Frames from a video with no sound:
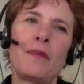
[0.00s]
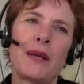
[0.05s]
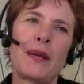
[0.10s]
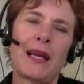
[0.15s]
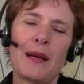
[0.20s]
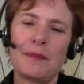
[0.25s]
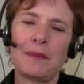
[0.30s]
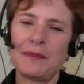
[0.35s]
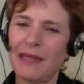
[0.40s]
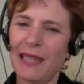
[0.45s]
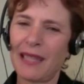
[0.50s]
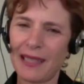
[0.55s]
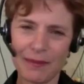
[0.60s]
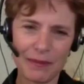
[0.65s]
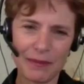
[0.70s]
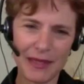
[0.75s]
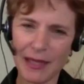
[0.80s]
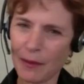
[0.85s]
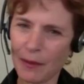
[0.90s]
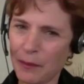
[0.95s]
become
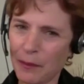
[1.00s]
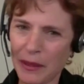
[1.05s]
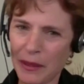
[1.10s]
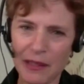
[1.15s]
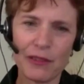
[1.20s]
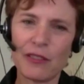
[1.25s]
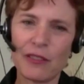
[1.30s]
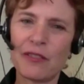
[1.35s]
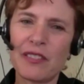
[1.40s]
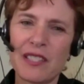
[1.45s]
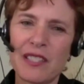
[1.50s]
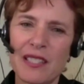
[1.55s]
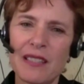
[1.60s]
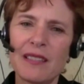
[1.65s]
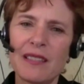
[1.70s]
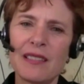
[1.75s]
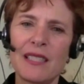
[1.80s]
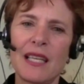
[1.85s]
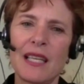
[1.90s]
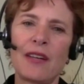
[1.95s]
like a little bit of a
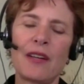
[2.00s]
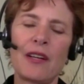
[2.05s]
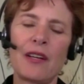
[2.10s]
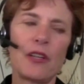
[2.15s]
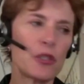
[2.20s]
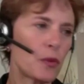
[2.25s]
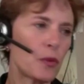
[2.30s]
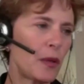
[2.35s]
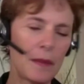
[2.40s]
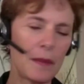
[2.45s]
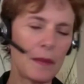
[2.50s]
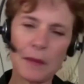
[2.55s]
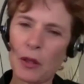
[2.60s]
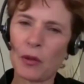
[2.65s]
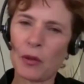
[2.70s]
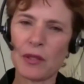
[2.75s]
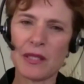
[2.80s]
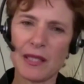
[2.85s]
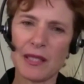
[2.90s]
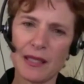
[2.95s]
facilitator. Here's what I'm
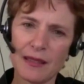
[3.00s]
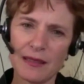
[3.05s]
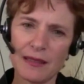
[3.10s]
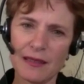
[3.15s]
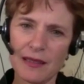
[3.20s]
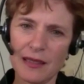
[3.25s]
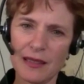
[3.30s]
noticing.